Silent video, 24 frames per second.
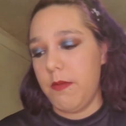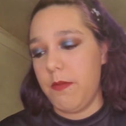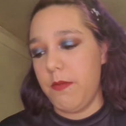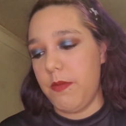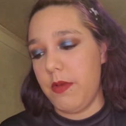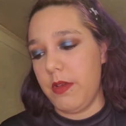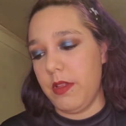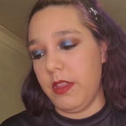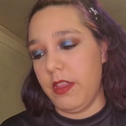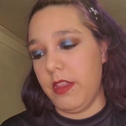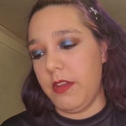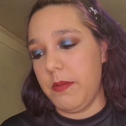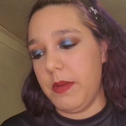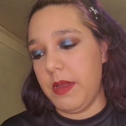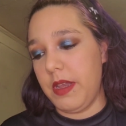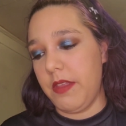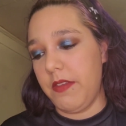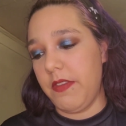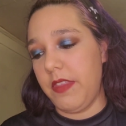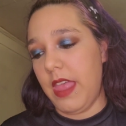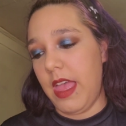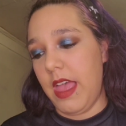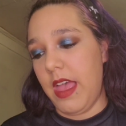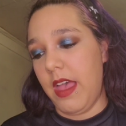Put a little bit
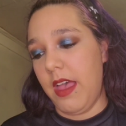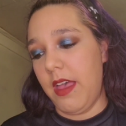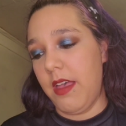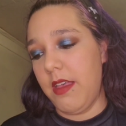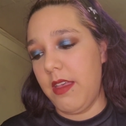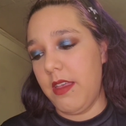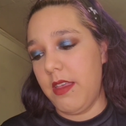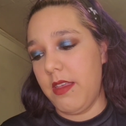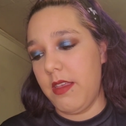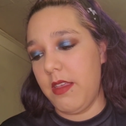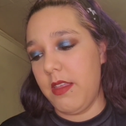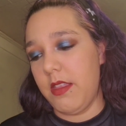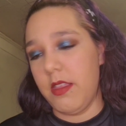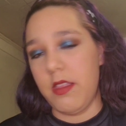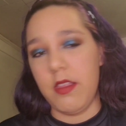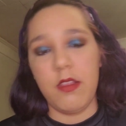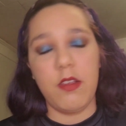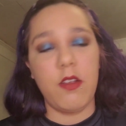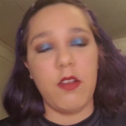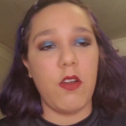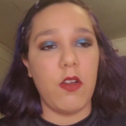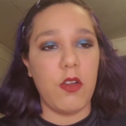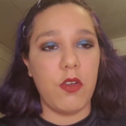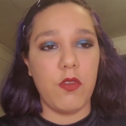of that.
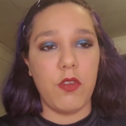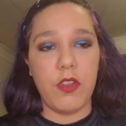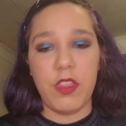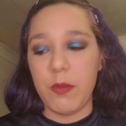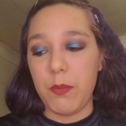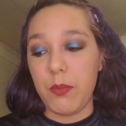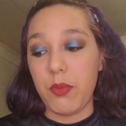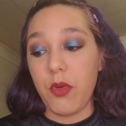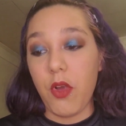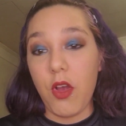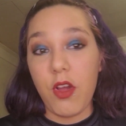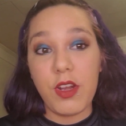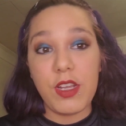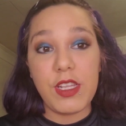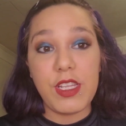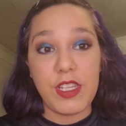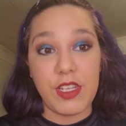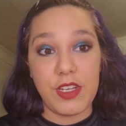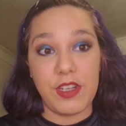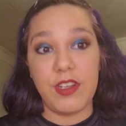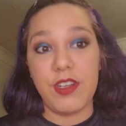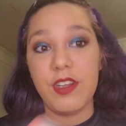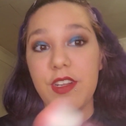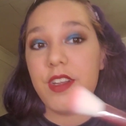Contour the
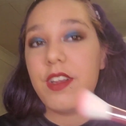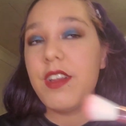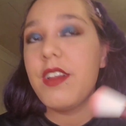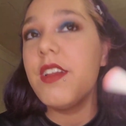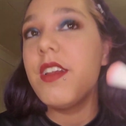bronzer.